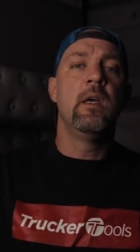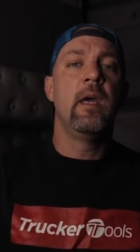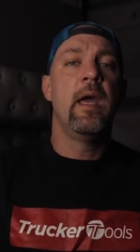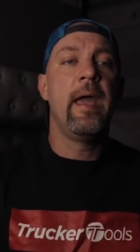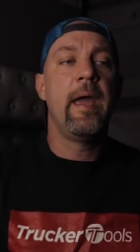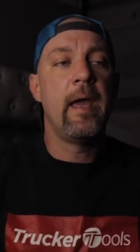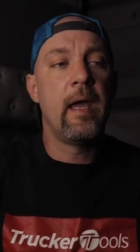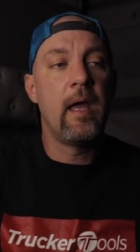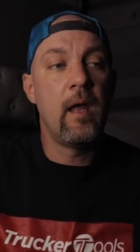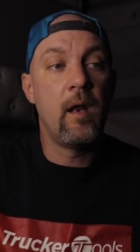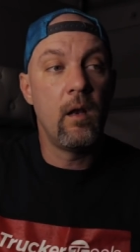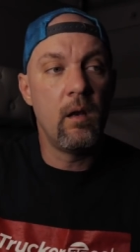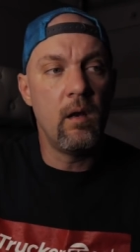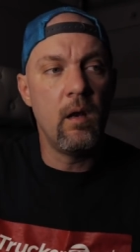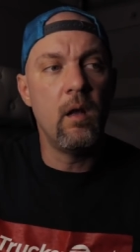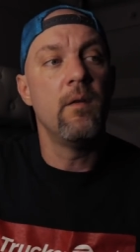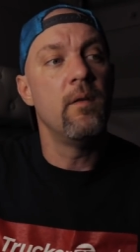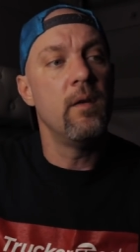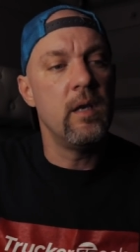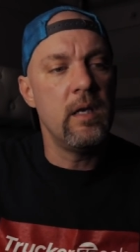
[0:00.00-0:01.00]
And,
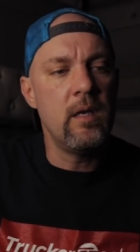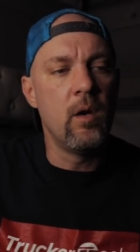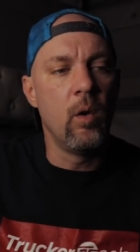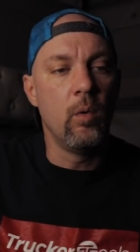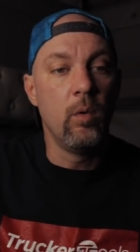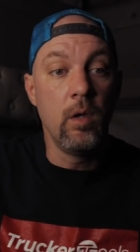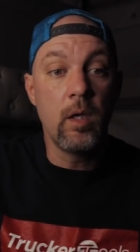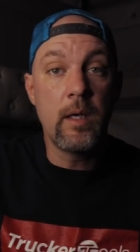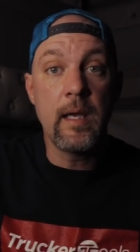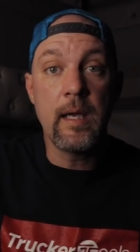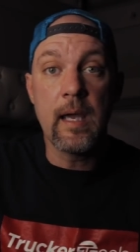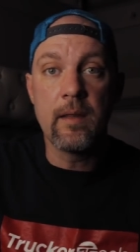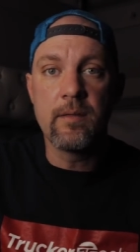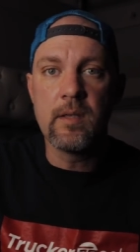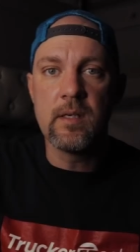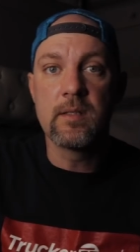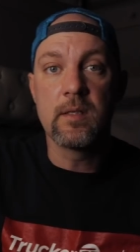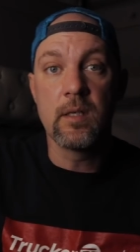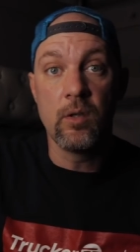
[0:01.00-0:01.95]
you know, looking at this,